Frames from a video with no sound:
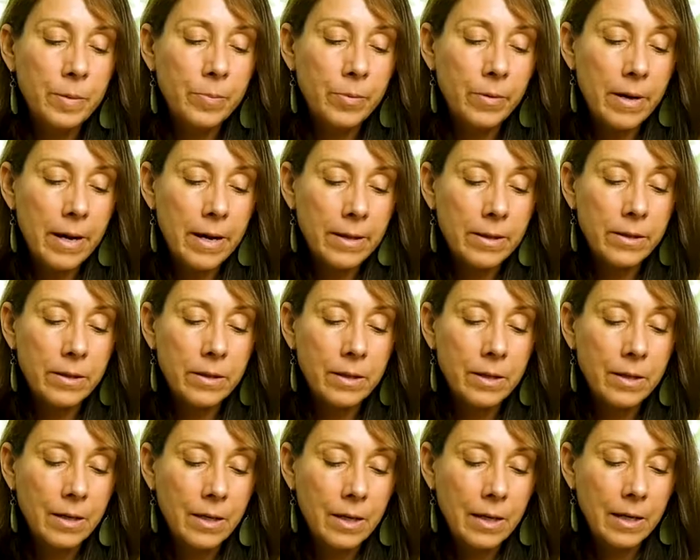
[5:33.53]
breath,
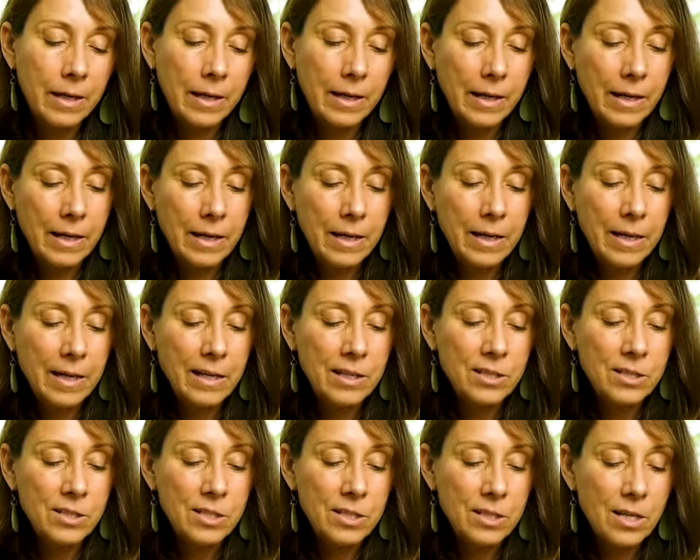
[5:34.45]

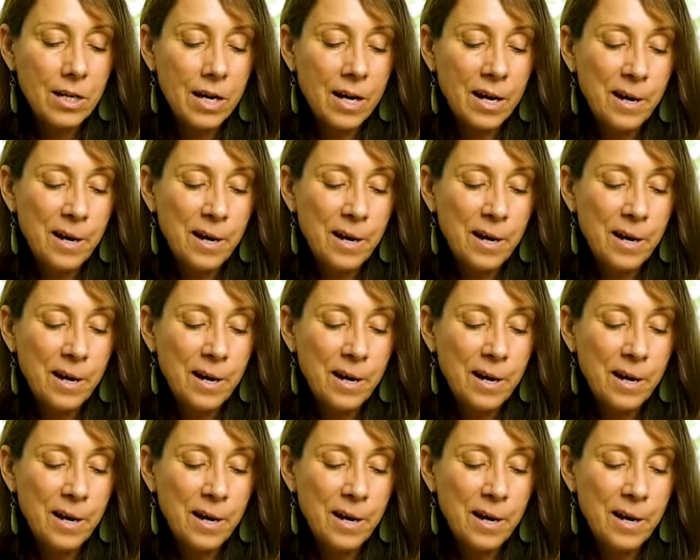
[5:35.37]
and